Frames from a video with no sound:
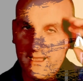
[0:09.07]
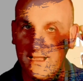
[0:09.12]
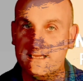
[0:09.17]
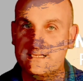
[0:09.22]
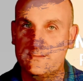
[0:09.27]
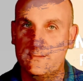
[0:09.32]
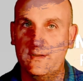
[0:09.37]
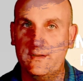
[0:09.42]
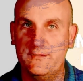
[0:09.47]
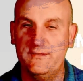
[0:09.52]
guys
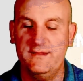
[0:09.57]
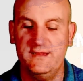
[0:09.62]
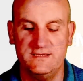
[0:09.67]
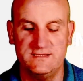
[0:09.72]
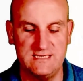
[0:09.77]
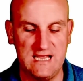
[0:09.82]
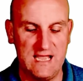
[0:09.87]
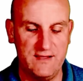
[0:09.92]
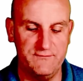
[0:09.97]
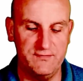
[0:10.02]
and welcome to
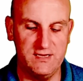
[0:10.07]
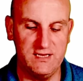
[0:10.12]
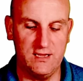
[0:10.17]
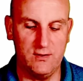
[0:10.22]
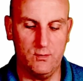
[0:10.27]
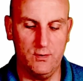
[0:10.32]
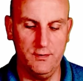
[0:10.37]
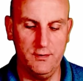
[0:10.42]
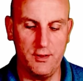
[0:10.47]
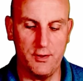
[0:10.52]
this our
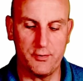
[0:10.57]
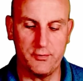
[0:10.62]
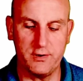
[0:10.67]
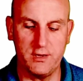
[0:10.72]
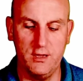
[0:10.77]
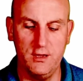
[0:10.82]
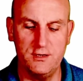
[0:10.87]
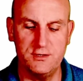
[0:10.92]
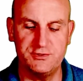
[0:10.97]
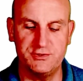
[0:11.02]
video on
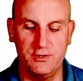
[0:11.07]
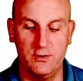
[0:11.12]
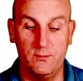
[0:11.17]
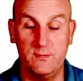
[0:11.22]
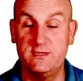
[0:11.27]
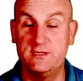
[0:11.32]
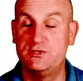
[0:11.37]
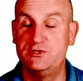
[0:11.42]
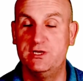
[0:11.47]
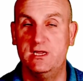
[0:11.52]
recursion
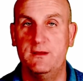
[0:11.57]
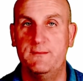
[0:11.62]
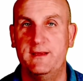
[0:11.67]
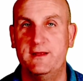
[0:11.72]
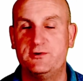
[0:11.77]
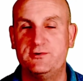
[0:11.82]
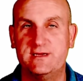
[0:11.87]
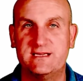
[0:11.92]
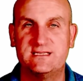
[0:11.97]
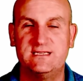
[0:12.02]
with
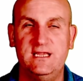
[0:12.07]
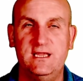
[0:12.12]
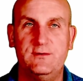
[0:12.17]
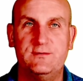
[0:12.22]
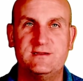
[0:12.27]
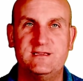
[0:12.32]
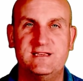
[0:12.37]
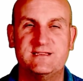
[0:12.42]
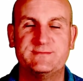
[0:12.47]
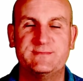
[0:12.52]
geometric
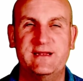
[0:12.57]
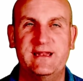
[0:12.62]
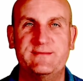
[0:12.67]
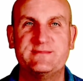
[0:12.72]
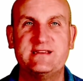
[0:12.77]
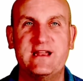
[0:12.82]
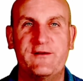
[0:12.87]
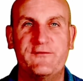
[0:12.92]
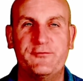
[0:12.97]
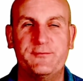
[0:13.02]
sequences. My
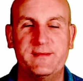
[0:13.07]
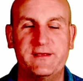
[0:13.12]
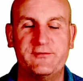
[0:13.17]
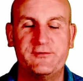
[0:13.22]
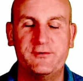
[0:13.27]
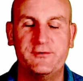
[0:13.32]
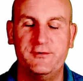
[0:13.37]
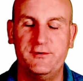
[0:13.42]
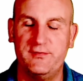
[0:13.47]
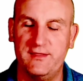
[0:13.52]
name's Dan from Maffs
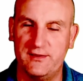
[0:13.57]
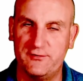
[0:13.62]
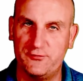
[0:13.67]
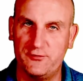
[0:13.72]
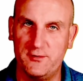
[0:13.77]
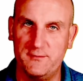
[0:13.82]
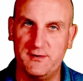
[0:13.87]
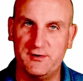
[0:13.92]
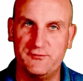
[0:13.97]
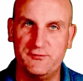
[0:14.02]
Guru. Thanks
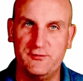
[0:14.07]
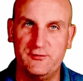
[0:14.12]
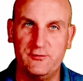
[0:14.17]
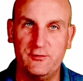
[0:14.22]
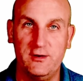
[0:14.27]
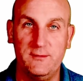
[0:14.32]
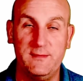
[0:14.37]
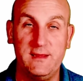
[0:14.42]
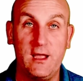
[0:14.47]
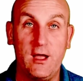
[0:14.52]
very much for
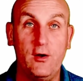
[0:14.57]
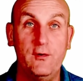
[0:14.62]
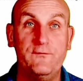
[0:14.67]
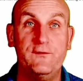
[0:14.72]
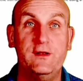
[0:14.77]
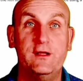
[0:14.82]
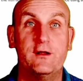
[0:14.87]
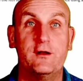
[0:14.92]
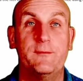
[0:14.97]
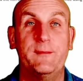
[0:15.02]
joining me.
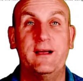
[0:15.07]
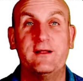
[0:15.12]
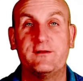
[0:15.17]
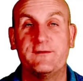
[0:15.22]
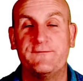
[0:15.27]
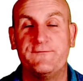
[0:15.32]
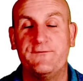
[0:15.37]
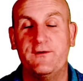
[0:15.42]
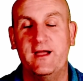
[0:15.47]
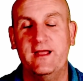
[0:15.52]
Hopefully you're about
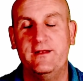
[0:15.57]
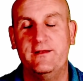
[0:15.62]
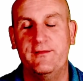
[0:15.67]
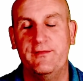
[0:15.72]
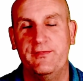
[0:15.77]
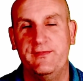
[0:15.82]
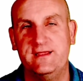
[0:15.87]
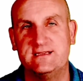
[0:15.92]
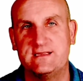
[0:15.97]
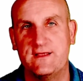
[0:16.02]
to find
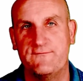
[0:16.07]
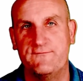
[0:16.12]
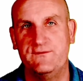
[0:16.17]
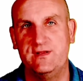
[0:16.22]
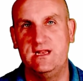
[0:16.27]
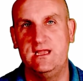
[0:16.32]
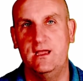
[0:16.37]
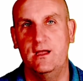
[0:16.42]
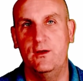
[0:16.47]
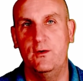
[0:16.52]
this
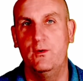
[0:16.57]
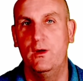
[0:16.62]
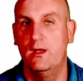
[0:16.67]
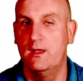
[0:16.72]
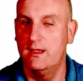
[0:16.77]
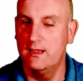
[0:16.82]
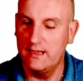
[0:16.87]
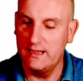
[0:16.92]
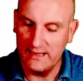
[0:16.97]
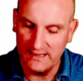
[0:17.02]
video
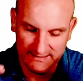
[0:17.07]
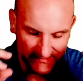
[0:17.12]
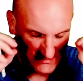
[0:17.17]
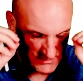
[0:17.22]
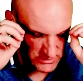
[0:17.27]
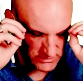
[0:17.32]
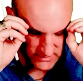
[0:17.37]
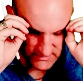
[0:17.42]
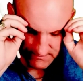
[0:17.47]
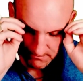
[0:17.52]

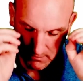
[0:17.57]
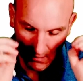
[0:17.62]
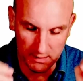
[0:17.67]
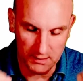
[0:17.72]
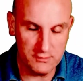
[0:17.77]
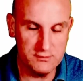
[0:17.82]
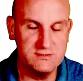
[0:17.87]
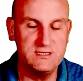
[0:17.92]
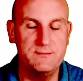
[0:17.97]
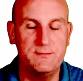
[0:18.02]
just
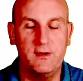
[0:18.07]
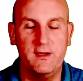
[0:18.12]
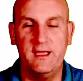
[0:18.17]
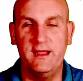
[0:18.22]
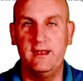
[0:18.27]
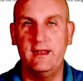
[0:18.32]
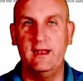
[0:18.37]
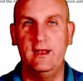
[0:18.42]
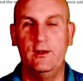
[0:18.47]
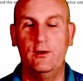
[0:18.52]
blows your
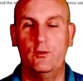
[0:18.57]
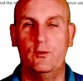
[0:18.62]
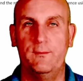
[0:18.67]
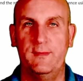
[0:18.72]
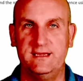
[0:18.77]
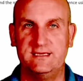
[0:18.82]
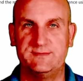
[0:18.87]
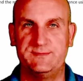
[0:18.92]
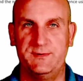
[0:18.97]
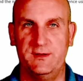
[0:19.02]
mind and it all
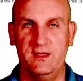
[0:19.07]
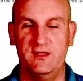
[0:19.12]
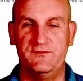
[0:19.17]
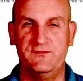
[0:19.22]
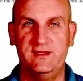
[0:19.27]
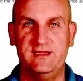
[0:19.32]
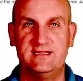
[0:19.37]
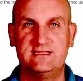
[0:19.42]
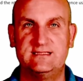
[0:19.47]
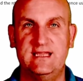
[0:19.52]
makes
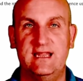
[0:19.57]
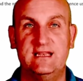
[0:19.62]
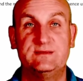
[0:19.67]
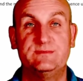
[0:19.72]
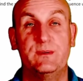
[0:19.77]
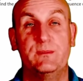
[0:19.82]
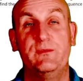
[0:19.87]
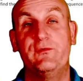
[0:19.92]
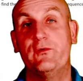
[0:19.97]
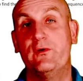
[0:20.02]
perfect sense.
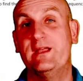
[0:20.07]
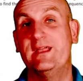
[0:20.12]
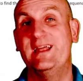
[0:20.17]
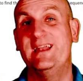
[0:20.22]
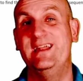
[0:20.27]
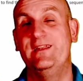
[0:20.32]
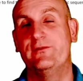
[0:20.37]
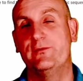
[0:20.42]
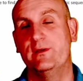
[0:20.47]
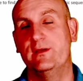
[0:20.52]
But before I get
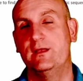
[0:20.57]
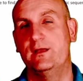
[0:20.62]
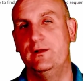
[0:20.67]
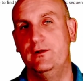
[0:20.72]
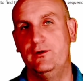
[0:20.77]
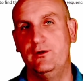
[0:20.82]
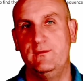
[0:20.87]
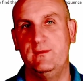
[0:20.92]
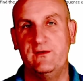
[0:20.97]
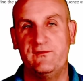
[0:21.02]
into it, can
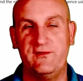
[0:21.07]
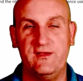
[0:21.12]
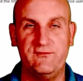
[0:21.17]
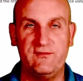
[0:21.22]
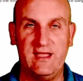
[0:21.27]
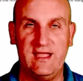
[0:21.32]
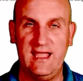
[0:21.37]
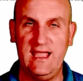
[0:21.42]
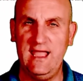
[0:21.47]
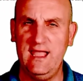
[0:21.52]
you do me a
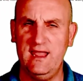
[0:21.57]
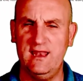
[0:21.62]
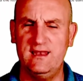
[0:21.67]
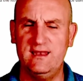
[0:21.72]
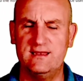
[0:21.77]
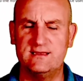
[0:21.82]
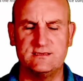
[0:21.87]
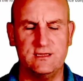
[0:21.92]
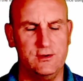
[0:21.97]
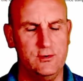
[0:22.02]
favor
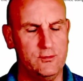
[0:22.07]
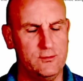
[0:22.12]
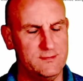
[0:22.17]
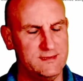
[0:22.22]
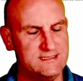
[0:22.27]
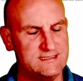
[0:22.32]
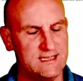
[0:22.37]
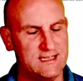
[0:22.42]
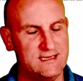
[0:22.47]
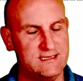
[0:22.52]
and, as I
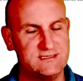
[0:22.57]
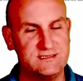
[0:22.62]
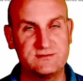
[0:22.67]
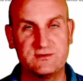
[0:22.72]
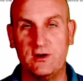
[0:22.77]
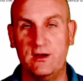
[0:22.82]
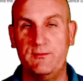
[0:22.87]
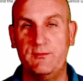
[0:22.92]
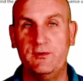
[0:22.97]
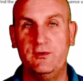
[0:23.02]
normally say,
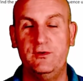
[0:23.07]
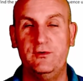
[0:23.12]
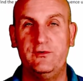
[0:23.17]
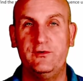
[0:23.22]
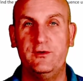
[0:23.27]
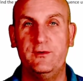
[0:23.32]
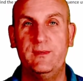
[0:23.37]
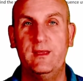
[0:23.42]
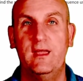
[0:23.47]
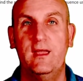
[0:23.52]
subscribe on
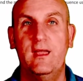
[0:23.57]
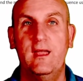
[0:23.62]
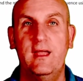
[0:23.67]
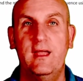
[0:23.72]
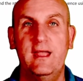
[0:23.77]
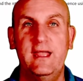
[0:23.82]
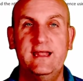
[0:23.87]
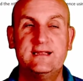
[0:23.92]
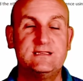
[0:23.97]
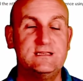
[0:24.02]
YouTube.
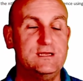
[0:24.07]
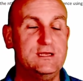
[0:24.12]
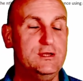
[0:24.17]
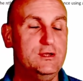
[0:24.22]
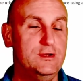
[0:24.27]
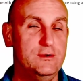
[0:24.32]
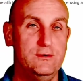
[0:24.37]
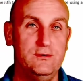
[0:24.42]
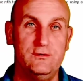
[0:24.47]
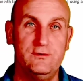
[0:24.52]
It's
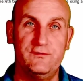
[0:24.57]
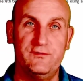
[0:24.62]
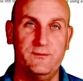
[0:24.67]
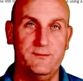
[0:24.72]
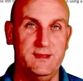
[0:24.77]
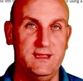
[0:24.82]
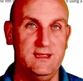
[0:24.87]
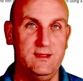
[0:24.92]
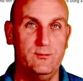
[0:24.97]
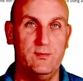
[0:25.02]
huge for
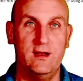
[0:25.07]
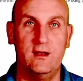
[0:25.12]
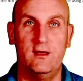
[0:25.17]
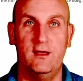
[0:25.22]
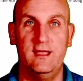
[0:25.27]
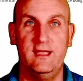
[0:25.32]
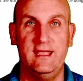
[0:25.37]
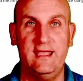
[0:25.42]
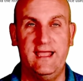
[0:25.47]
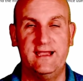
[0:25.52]
me when
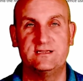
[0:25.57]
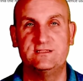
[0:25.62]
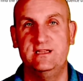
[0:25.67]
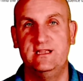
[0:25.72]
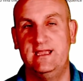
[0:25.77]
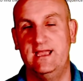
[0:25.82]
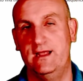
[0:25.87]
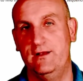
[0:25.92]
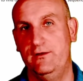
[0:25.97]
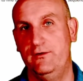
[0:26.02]
I actually
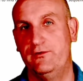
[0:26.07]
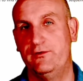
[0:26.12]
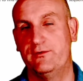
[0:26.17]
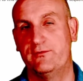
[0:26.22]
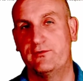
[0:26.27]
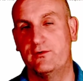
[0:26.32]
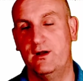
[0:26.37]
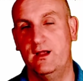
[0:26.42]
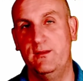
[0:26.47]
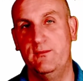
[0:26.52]
get new
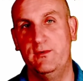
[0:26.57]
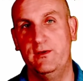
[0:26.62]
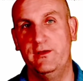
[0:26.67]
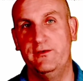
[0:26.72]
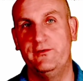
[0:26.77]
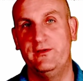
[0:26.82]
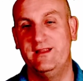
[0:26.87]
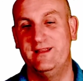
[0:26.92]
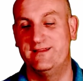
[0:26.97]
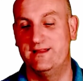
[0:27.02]

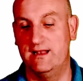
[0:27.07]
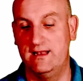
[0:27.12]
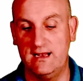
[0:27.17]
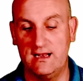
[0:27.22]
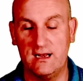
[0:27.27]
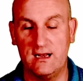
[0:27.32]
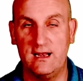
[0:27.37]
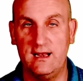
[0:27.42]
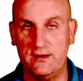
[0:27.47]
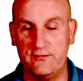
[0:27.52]
subscribers. It's a
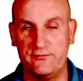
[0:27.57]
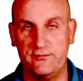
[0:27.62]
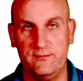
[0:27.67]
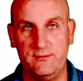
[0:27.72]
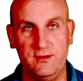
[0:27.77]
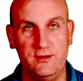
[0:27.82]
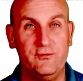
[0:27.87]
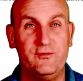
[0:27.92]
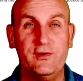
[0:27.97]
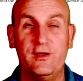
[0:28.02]
little click from
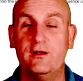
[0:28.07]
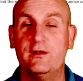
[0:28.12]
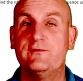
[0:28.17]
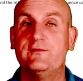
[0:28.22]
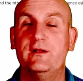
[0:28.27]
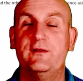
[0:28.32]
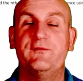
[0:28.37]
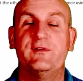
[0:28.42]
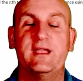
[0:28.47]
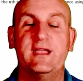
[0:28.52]
you. Turn off
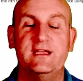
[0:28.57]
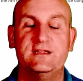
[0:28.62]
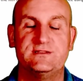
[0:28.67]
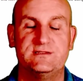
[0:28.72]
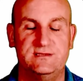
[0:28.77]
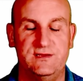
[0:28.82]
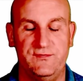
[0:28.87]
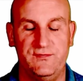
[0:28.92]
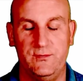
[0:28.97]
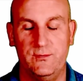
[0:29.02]

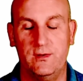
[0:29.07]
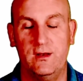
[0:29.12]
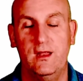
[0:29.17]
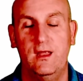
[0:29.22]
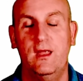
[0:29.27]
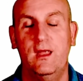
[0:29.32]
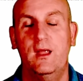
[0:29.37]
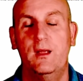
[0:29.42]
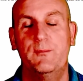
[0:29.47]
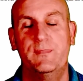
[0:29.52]
notifications if you want,
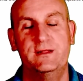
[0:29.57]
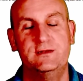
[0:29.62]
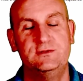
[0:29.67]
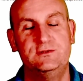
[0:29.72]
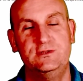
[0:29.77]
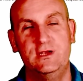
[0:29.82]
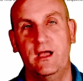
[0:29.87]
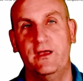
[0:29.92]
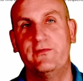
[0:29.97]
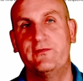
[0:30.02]
but
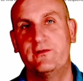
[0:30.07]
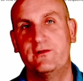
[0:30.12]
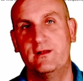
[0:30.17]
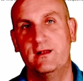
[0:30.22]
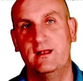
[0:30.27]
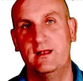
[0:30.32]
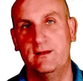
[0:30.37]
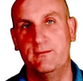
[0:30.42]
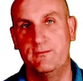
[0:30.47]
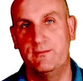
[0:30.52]
just
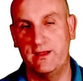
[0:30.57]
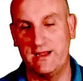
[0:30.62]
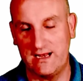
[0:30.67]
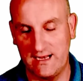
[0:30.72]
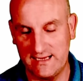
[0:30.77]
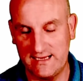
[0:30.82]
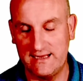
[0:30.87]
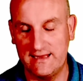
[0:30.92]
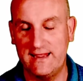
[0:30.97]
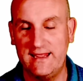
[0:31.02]
by
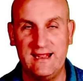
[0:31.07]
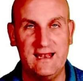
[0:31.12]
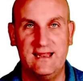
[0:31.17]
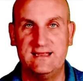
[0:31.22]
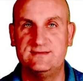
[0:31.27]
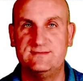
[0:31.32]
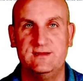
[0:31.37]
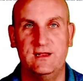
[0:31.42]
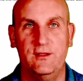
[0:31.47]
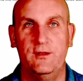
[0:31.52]
clicking that, it
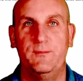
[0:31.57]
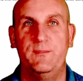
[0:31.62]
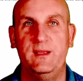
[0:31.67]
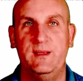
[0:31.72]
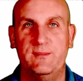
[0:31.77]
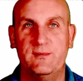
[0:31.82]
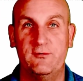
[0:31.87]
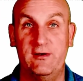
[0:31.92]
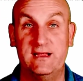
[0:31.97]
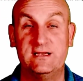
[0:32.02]
lets you know that
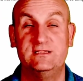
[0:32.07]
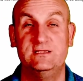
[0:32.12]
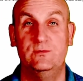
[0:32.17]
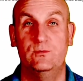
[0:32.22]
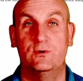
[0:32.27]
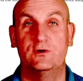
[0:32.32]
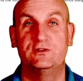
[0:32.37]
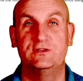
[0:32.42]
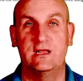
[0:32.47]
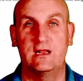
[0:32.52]
people are actually
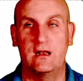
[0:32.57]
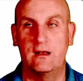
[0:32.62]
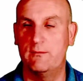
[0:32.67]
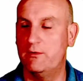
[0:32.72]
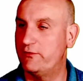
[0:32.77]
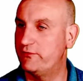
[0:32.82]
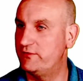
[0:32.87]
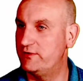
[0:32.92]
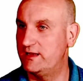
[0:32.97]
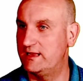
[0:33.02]
watching and I'm
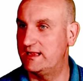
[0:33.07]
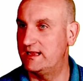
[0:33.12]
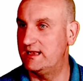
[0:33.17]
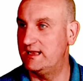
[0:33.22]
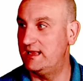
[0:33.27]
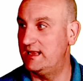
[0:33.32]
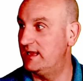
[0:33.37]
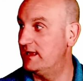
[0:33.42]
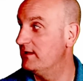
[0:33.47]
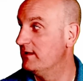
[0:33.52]
not sitting in
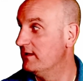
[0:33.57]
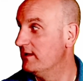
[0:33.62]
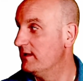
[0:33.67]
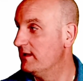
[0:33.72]
here